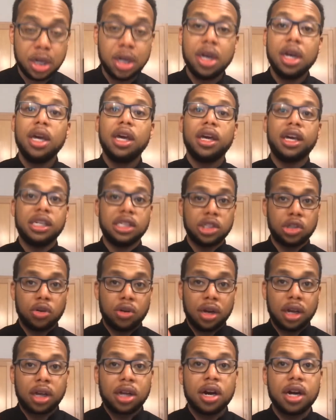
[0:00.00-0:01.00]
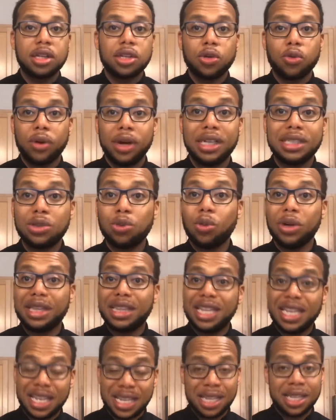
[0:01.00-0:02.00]
because it's going to cook the rest
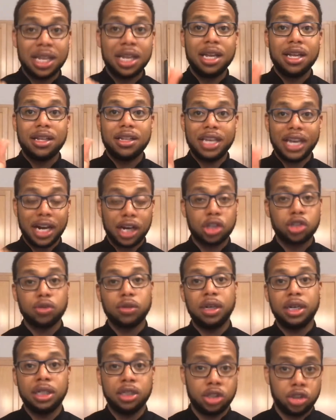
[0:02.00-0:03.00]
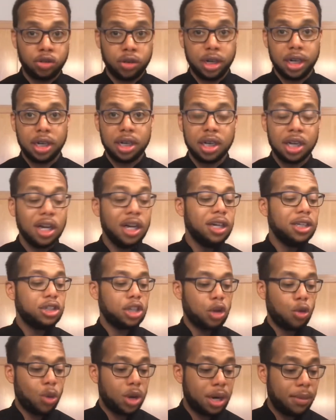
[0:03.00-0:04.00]
within the actual entree. So you
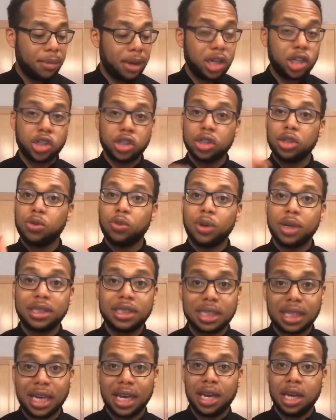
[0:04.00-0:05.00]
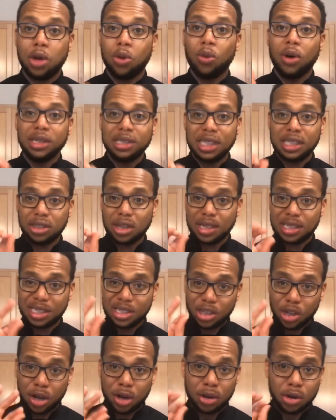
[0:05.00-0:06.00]
want to make sure, once again, once it starts to
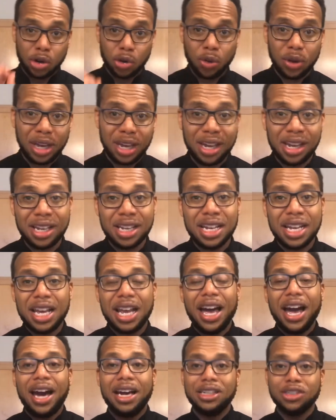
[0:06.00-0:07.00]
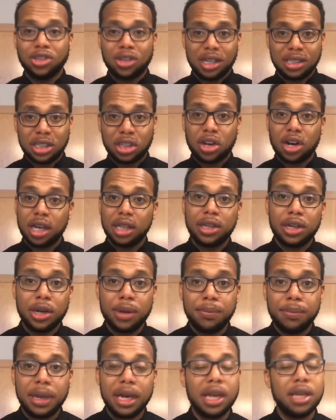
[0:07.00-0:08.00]
turn green and it starts to cook a little
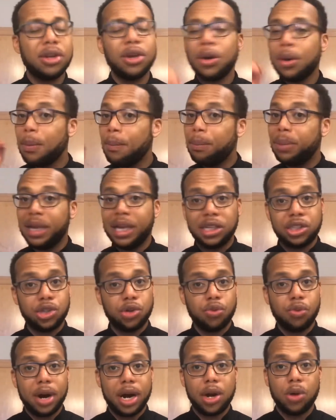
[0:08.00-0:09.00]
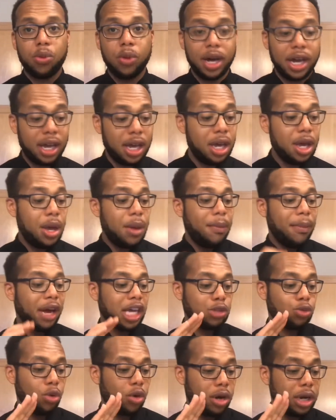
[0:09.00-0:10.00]
bit, blanch it right away, because we're
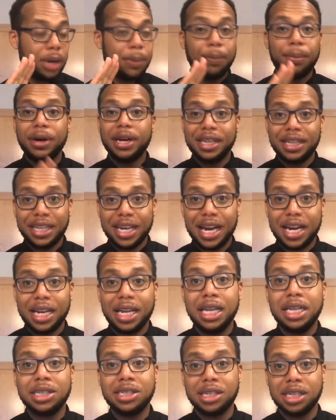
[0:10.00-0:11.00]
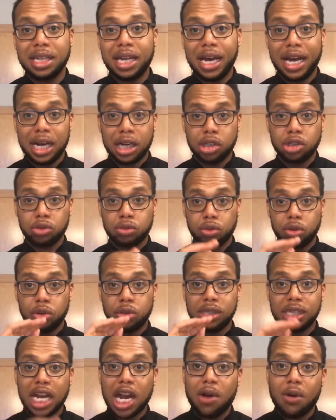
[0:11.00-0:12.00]
going to put that into the actual
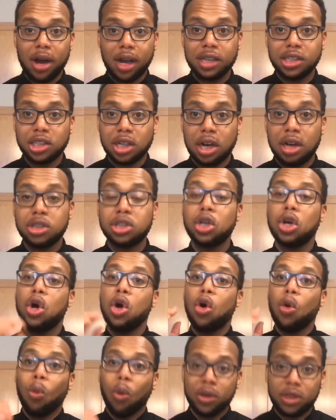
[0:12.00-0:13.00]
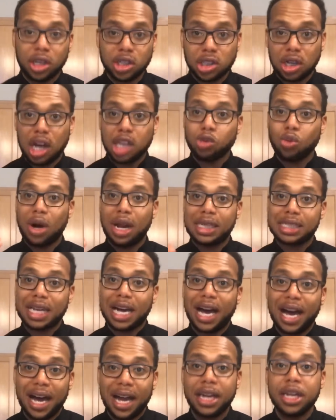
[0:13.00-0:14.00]
teriyaki sauce with the sauce while it's
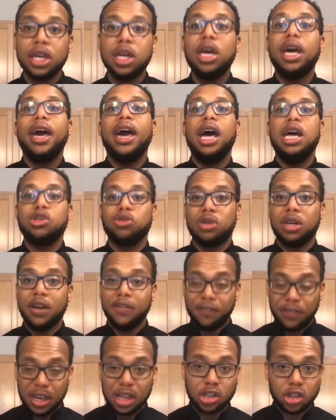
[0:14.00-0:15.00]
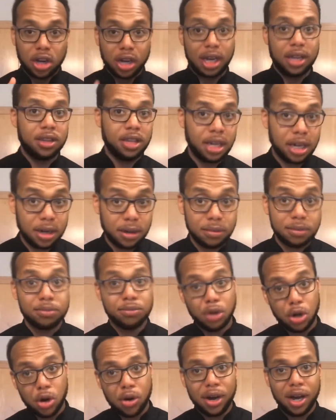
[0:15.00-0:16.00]
hot, and it's going to finish cooking there, all
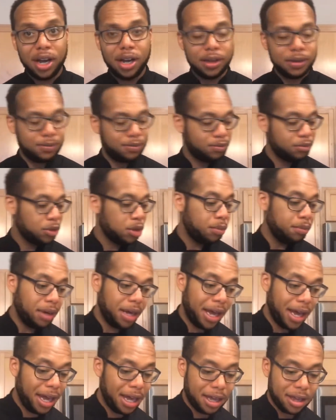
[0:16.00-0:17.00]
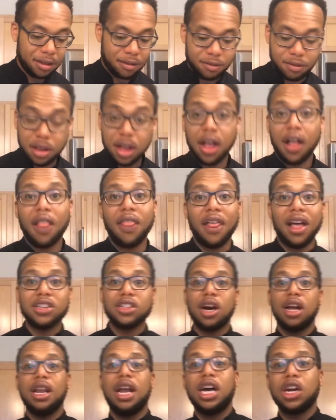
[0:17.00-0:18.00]
right? But hey, that's all
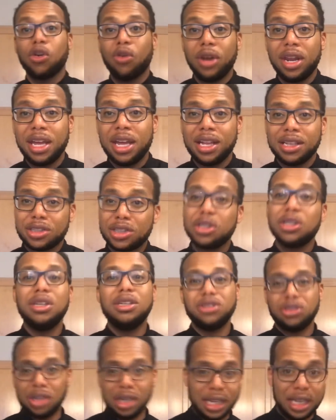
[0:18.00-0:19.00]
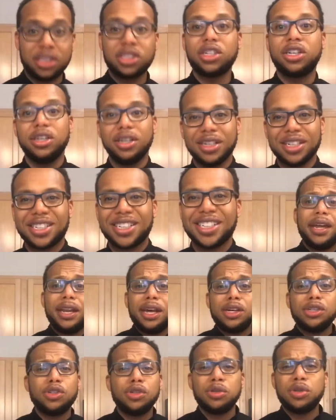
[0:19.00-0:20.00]
our ingredients, so let's cook. And as
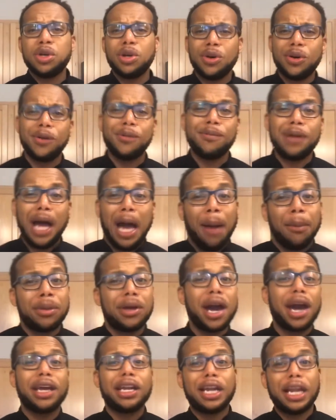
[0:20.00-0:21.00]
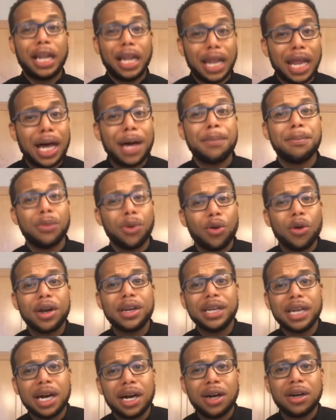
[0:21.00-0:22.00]
you know, I'm cooking a lot more
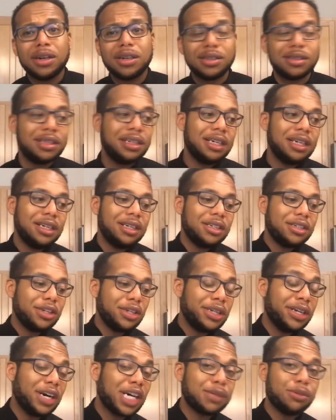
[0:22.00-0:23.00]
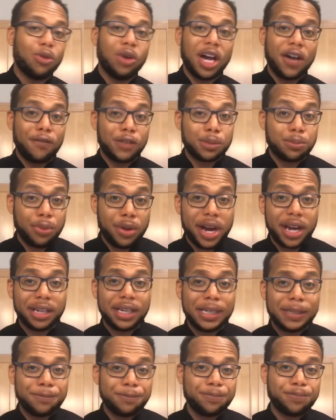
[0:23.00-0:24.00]
now, because my wife is pregnant,
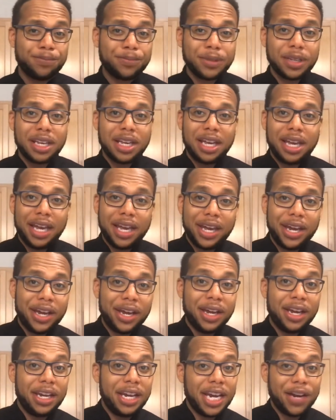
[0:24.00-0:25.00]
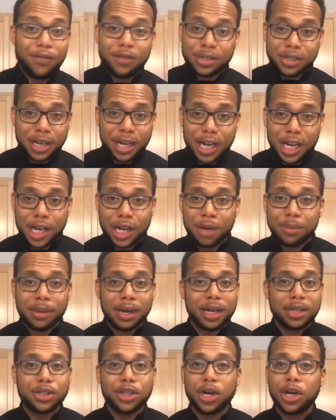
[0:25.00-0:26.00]
and every time I
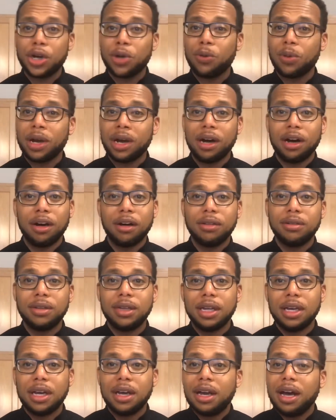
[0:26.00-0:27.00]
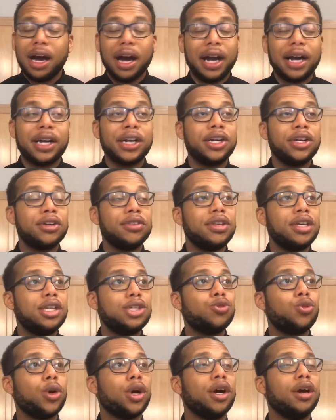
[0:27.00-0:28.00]
turn around, I hear these
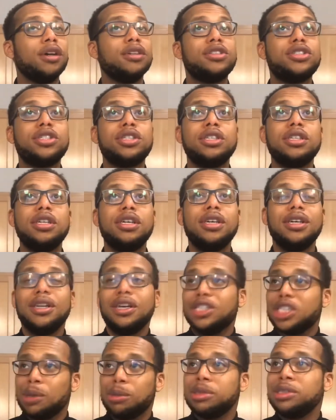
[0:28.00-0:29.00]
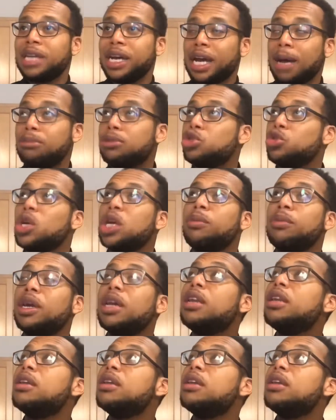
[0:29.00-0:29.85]
words. It's almost like I'm dreaming.